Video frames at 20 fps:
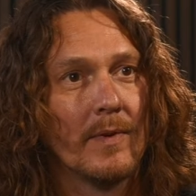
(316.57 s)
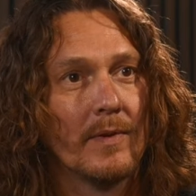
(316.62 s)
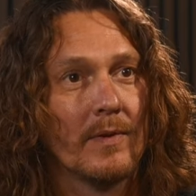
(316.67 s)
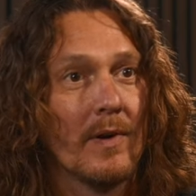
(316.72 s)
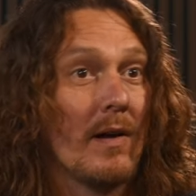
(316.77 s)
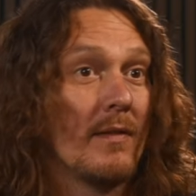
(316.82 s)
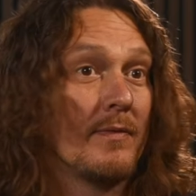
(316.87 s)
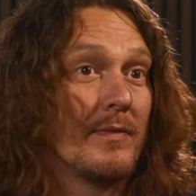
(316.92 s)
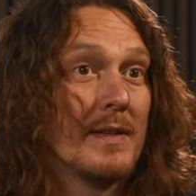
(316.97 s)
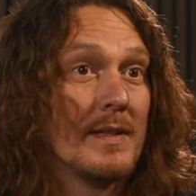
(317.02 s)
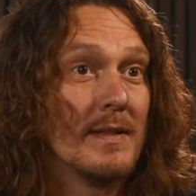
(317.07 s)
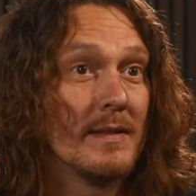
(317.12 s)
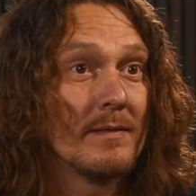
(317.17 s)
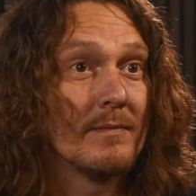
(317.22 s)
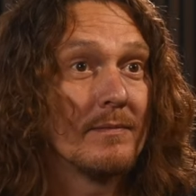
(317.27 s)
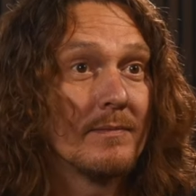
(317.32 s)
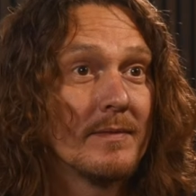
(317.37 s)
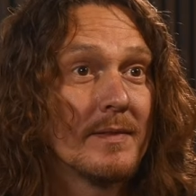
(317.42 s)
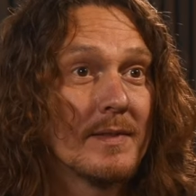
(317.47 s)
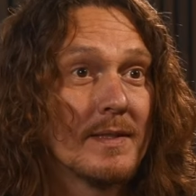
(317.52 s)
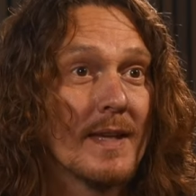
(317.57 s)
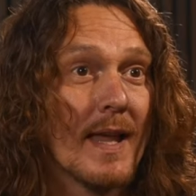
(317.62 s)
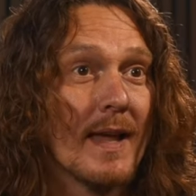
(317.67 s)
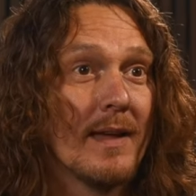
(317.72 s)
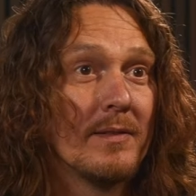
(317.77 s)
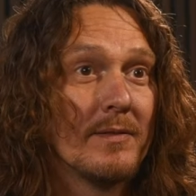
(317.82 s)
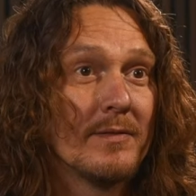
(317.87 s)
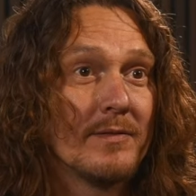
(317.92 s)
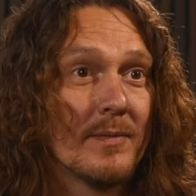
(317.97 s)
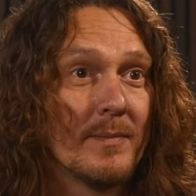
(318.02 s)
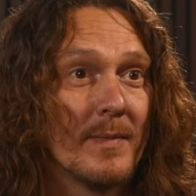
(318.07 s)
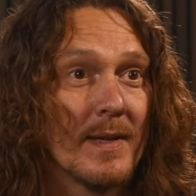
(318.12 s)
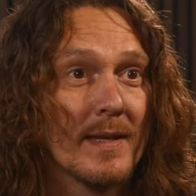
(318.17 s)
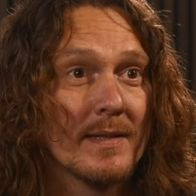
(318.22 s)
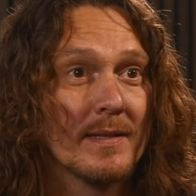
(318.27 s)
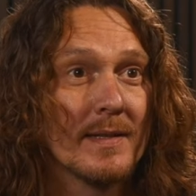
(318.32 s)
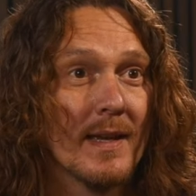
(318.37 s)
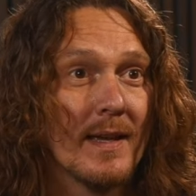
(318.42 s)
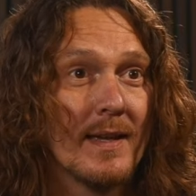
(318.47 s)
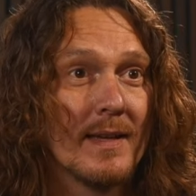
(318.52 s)
crafted sounds from the
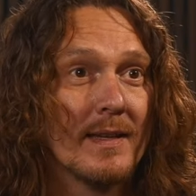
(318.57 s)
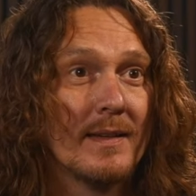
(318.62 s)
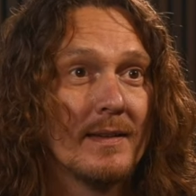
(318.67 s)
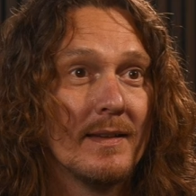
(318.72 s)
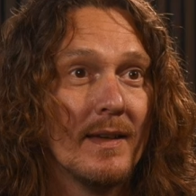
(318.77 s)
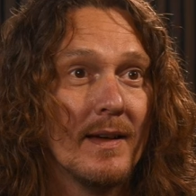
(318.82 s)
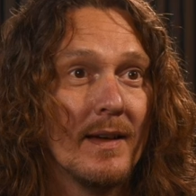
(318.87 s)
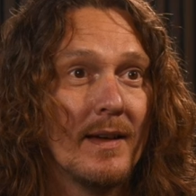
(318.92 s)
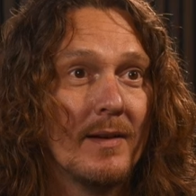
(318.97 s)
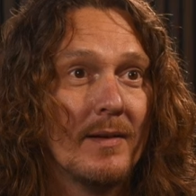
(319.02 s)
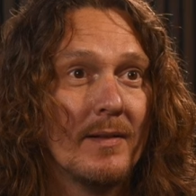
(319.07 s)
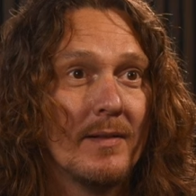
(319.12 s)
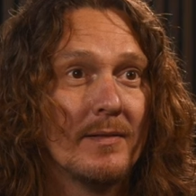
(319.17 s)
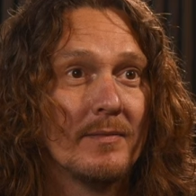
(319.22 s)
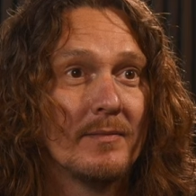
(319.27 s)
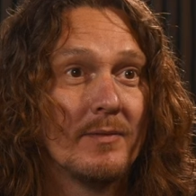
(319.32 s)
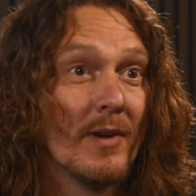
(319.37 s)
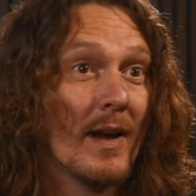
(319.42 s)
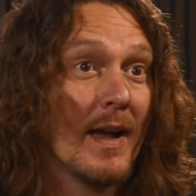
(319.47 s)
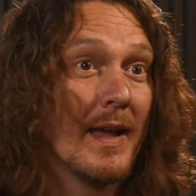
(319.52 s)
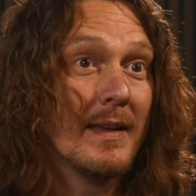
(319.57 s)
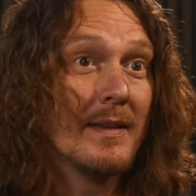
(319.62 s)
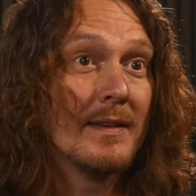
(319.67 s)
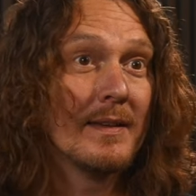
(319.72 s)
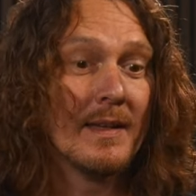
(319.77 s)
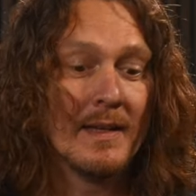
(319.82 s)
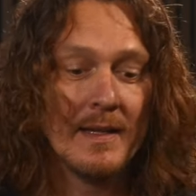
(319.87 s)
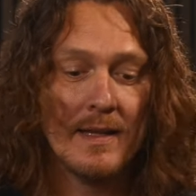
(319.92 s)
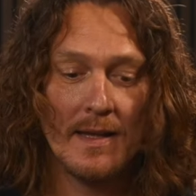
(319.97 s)
SK uh, Grand,